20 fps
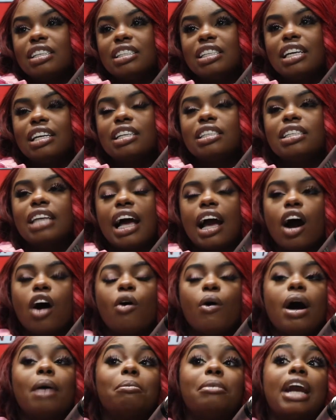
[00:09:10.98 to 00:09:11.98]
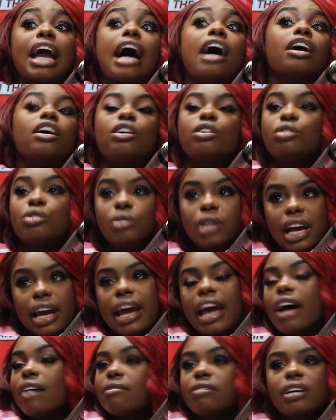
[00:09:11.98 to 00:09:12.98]
Because then it's like, oh, I'm not going to do
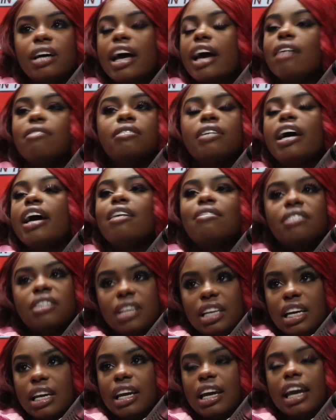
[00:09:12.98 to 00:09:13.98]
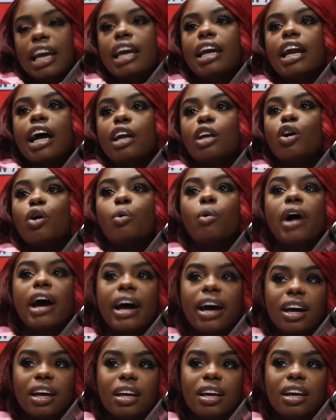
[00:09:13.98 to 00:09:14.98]
that ever, ever, ever again. And I know
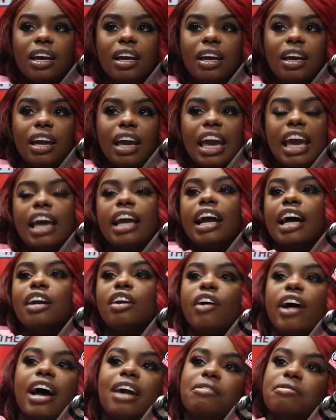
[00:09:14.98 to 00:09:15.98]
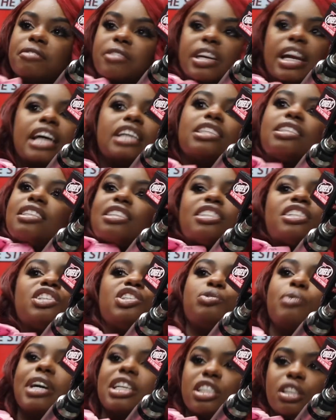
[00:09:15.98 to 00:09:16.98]
why. And I know how to finesse the
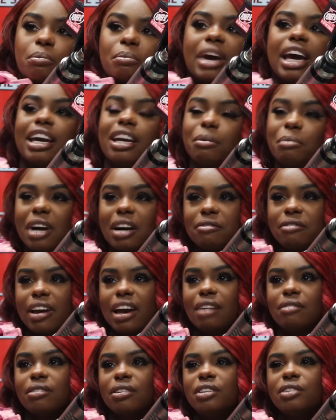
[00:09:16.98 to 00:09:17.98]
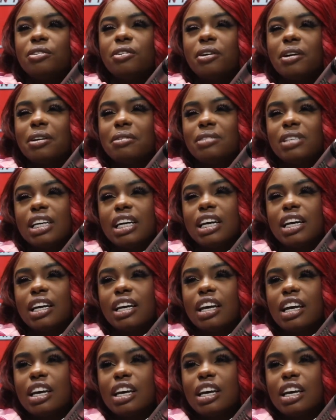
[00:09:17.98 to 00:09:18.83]
situation back in my favor. You know what I'm saying?